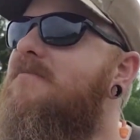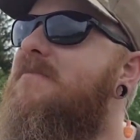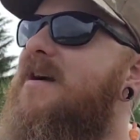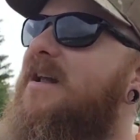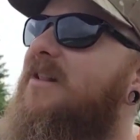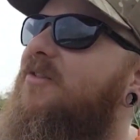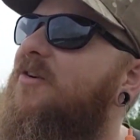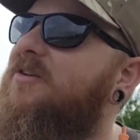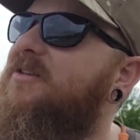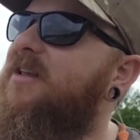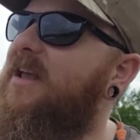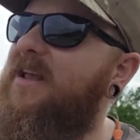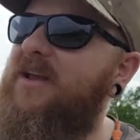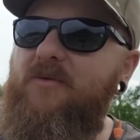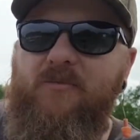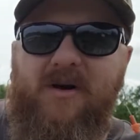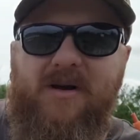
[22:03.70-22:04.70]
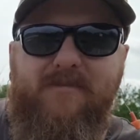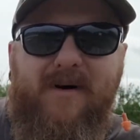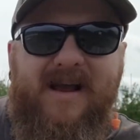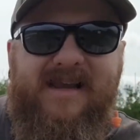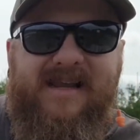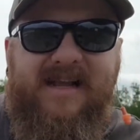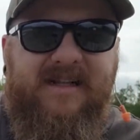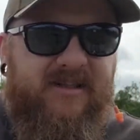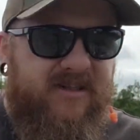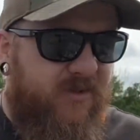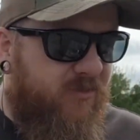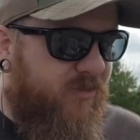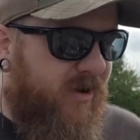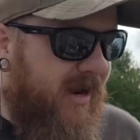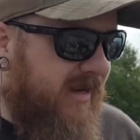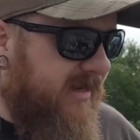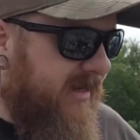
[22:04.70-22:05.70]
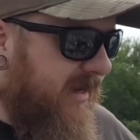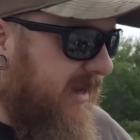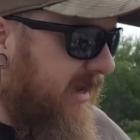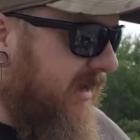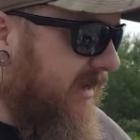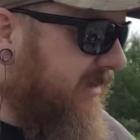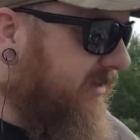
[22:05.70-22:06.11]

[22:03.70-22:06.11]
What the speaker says: It looks like we might get some rain today,